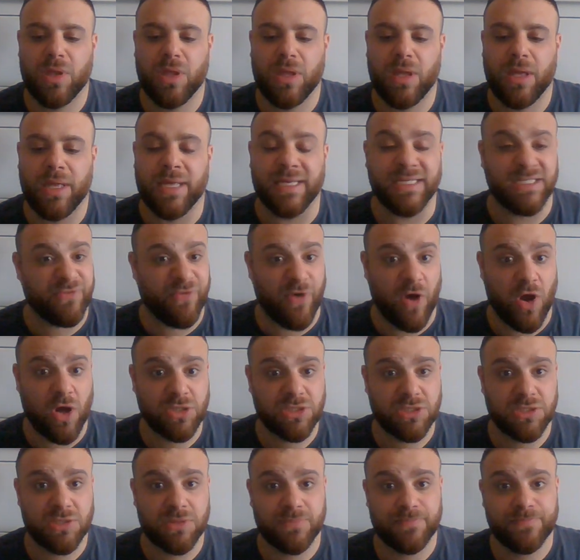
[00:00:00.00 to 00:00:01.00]
He's
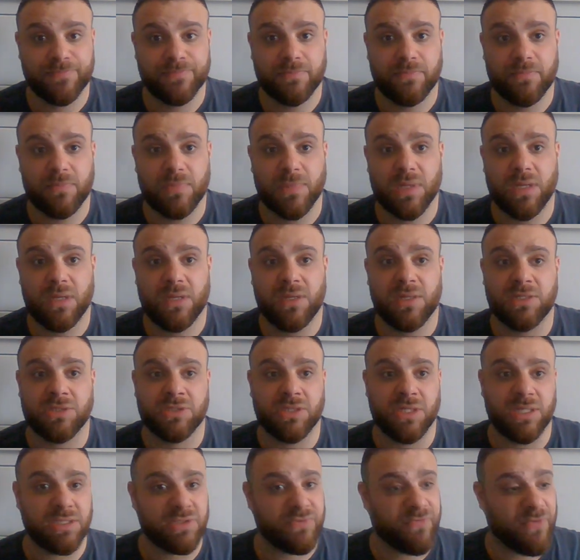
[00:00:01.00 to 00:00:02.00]
fast.
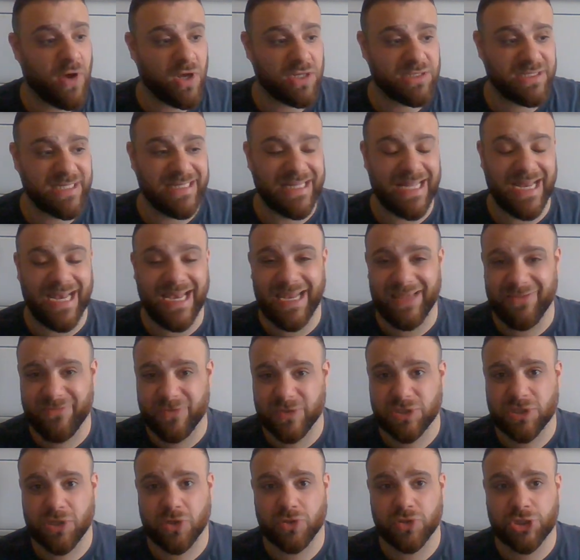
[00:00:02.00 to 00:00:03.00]
He's fast. He
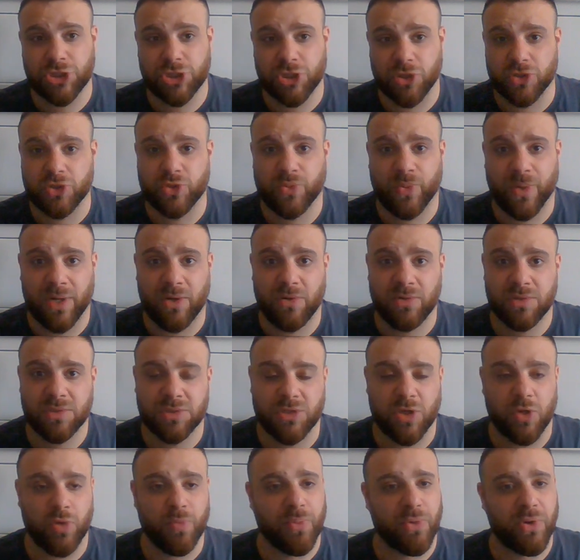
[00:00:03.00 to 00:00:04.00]
delivers those shots well. There's
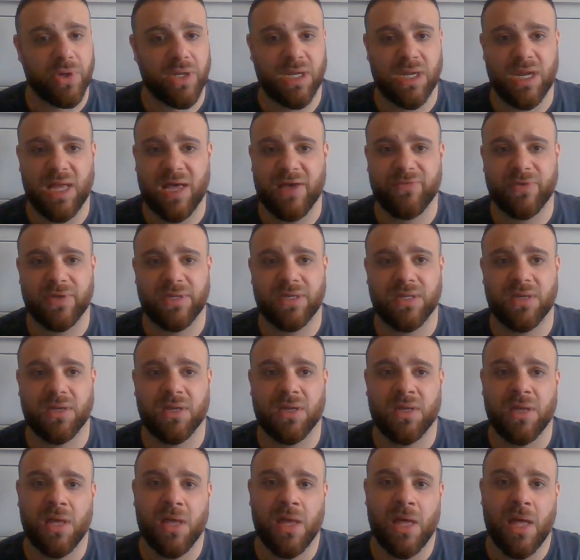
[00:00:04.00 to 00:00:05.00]
no point in having
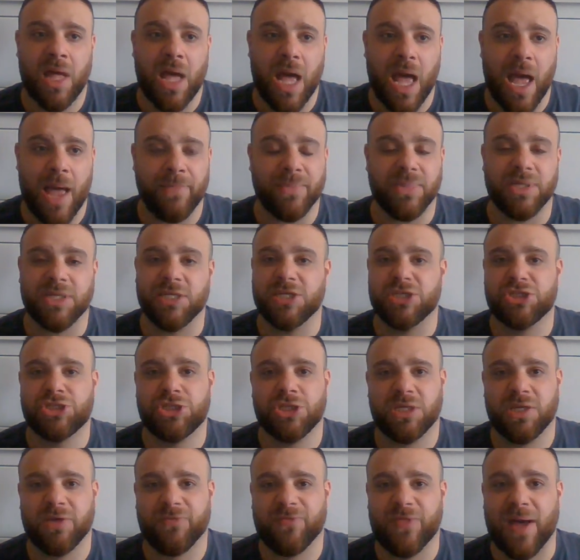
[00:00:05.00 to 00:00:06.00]

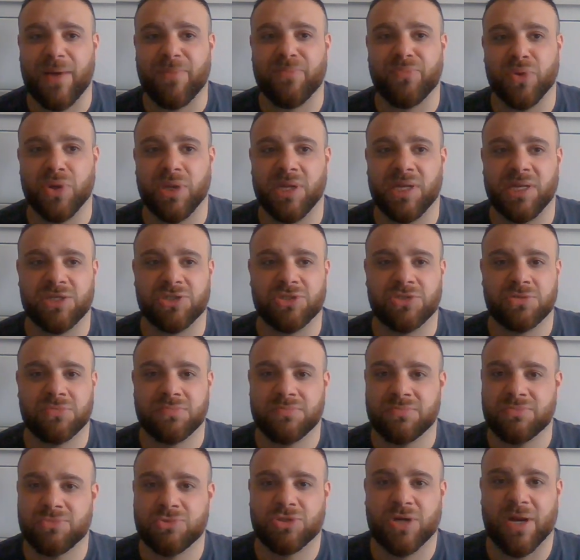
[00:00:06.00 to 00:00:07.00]
ammunition if that bullet is
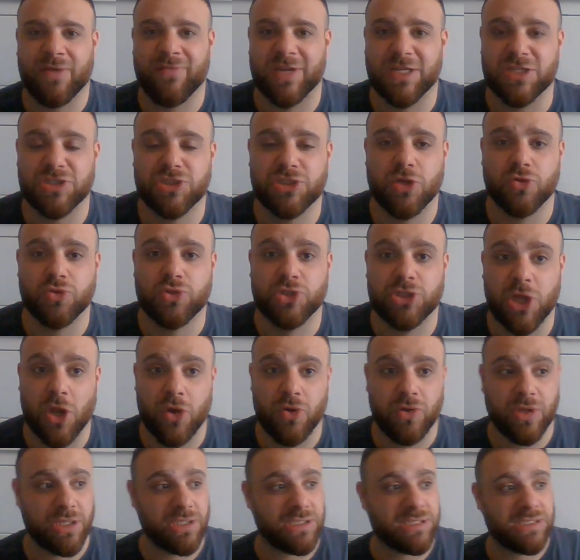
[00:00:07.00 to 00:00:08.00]
traveling so slow
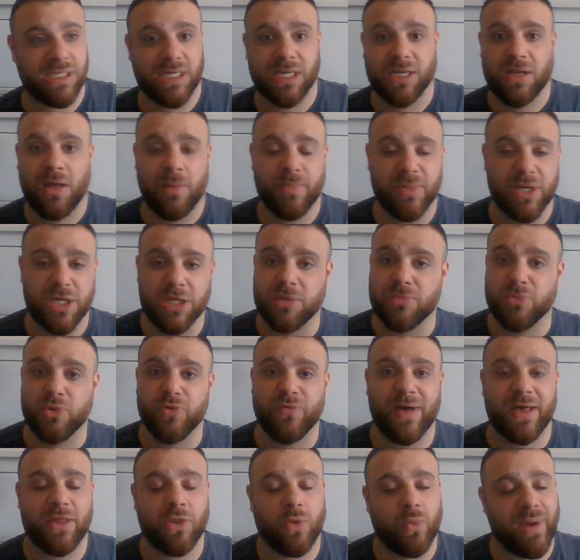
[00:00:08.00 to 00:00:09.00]
that you see it coming and you move
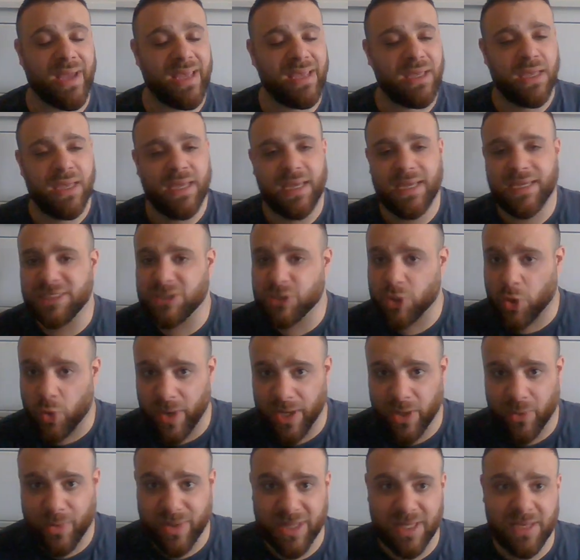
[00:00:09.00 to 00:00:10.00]
out the way. He's
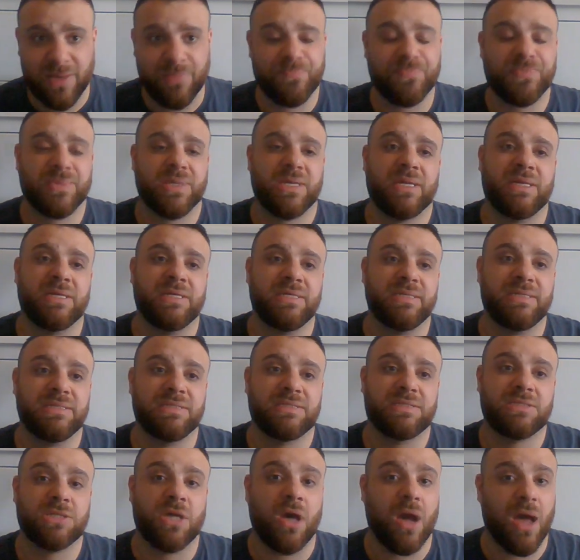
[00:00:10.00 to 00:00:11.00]
quick with it. His
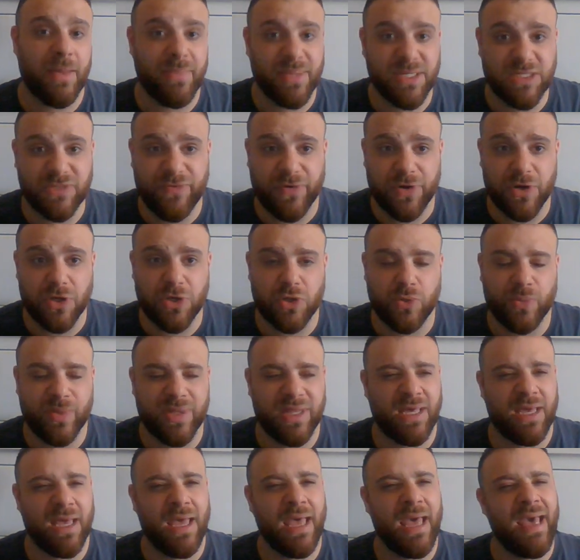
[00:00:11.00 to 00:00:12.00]
timing's very good with
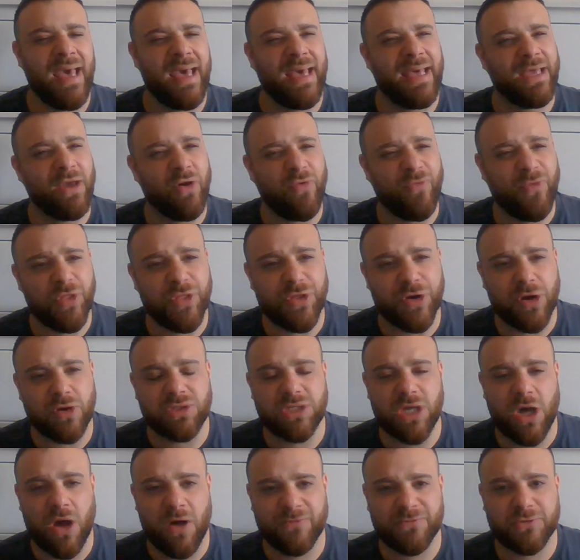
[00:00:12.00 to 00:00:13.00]
it. He often throws
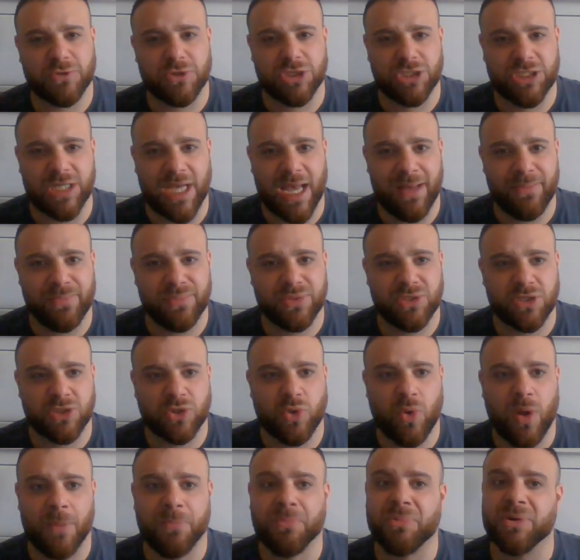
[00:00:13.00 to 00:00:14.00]
it after a jab, so it's
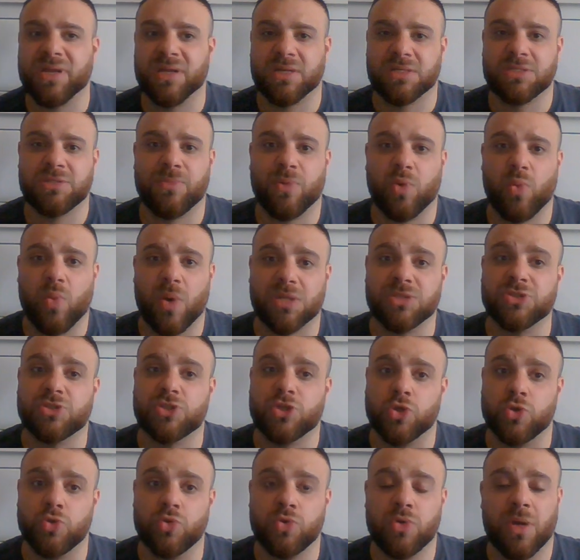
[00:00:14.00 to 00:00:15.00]
quite a predictable
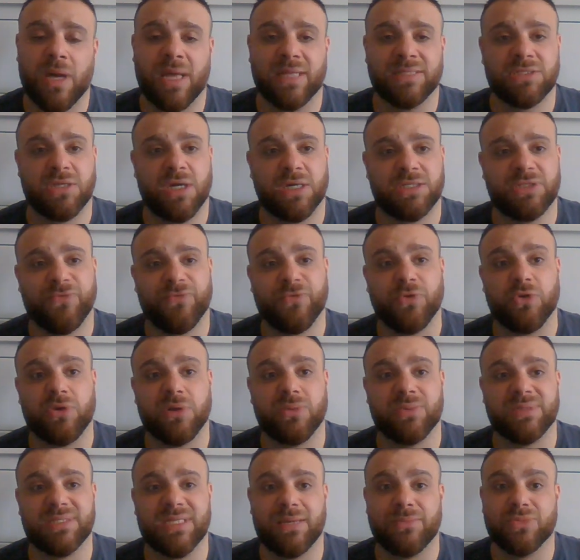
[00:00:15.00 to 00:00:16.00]
1-2, and Tyson Fury
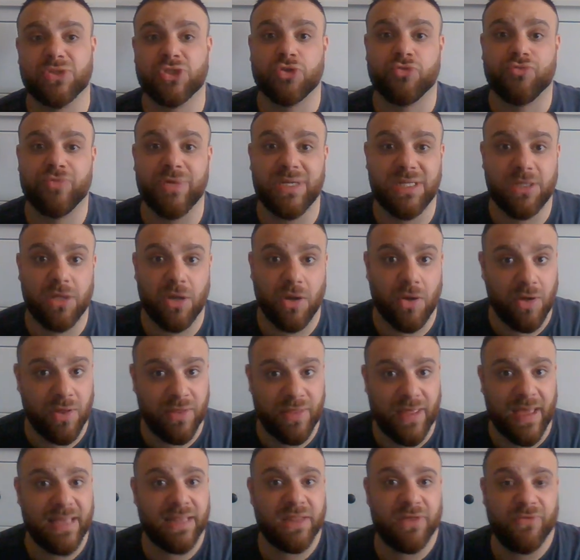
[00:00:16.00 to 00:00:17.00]
was able to read a lot of
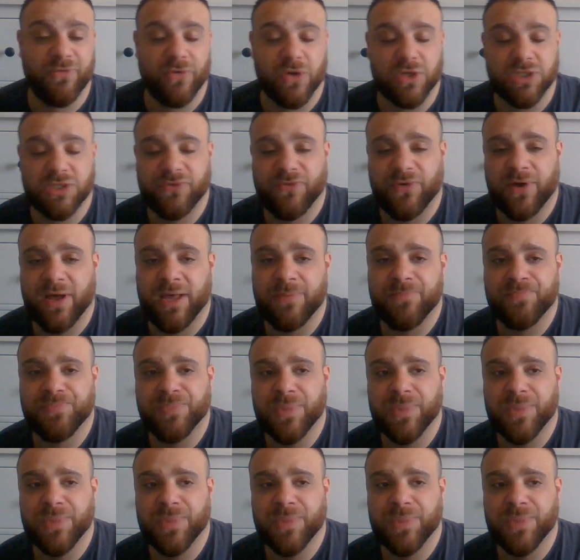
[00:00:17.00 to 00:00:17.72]
that in the first fight.